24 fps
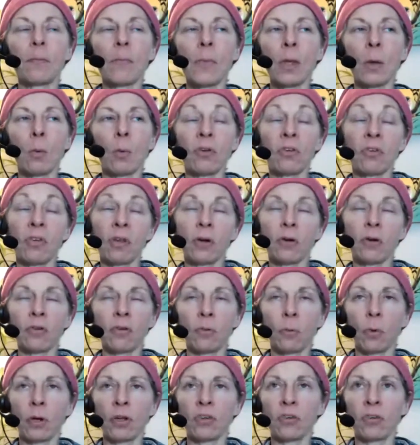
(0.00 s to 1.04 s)
what's theirs
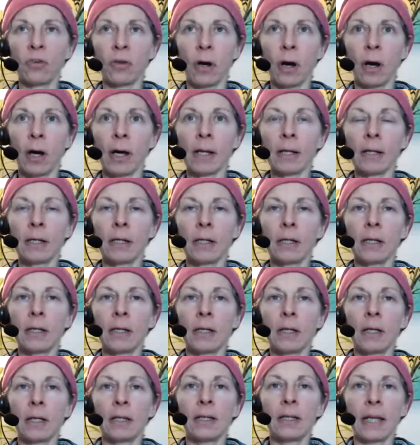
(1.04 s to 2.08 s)
and what's not,
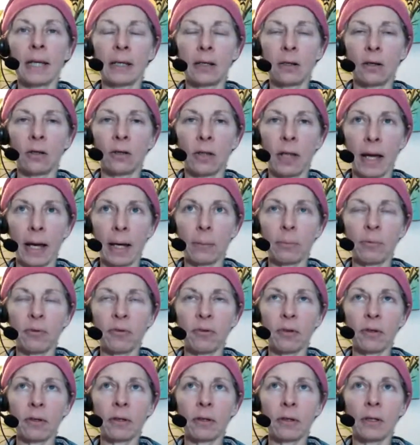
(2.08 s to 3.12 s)
they
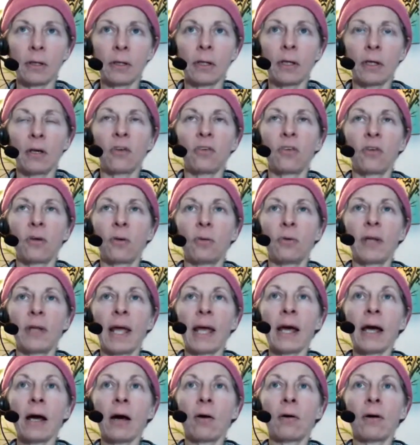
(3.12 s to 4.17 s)
collapse it. So
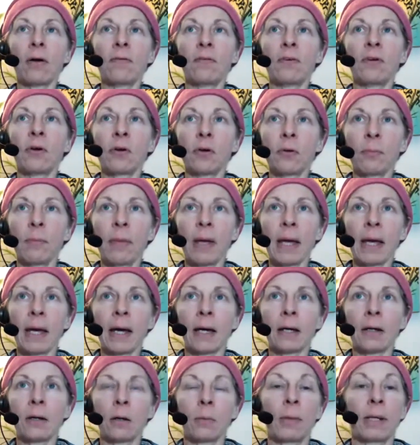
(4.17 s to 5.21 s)
now if you're
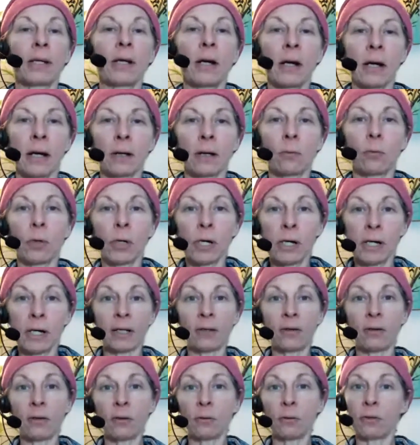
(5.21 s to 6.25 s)
mad, oh my God, what did I
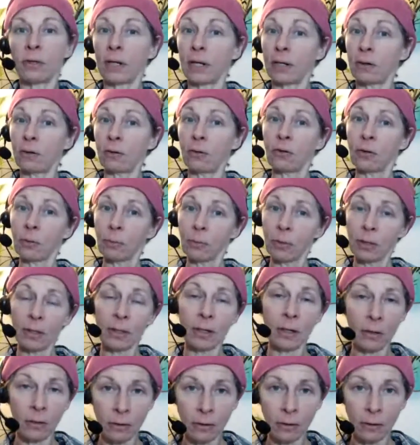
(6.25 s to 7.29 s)
do? Did I do something?
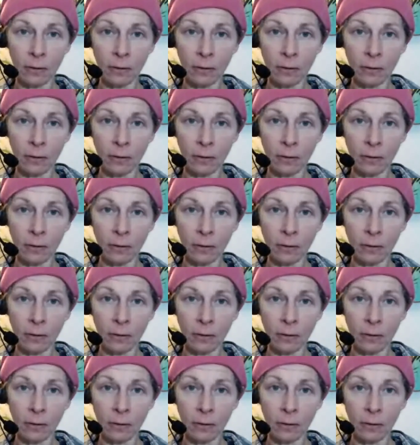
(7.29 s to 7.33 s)
Did I hurt your